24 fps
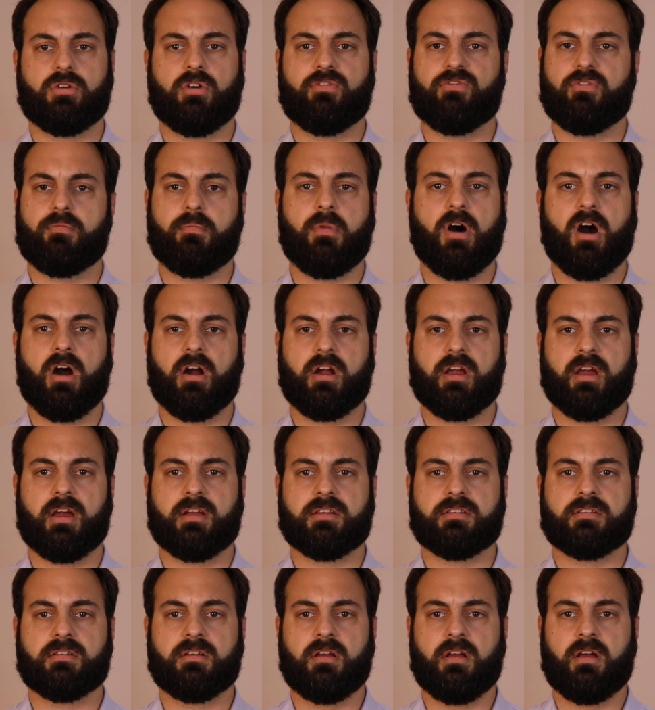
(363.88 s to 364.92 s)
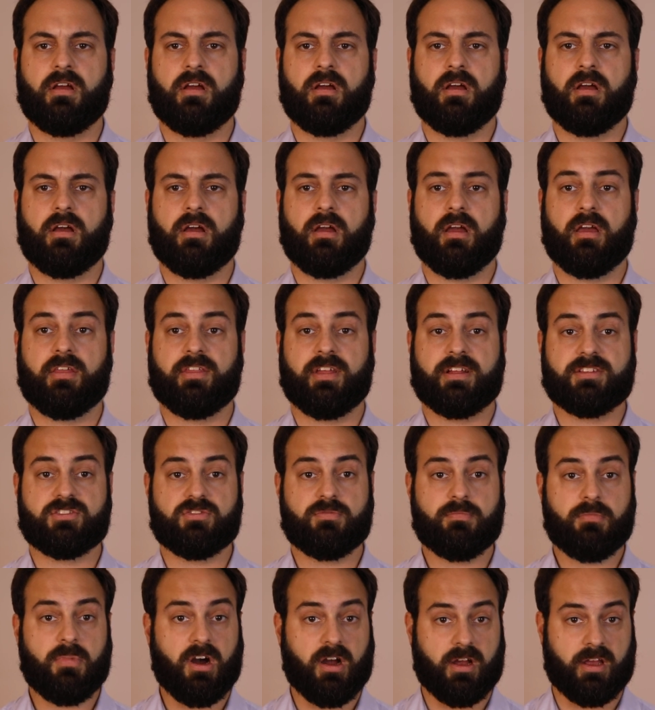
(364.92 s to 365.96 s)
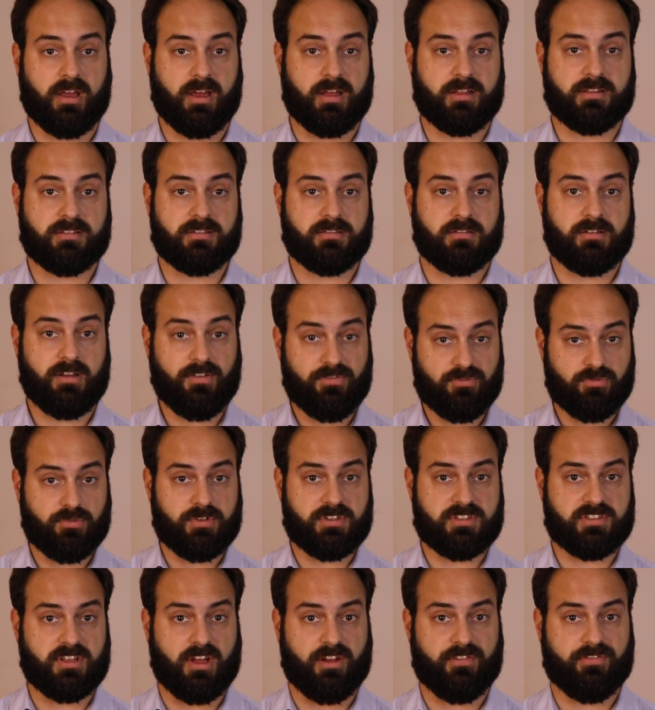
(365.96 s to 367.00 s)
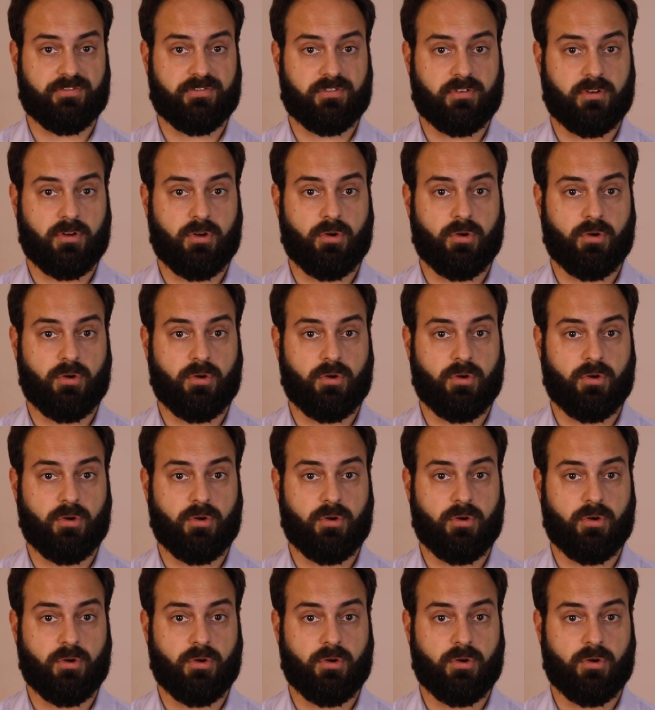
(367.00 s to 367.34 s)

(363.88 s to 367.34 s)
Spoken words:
of a market is that the market, left to itself,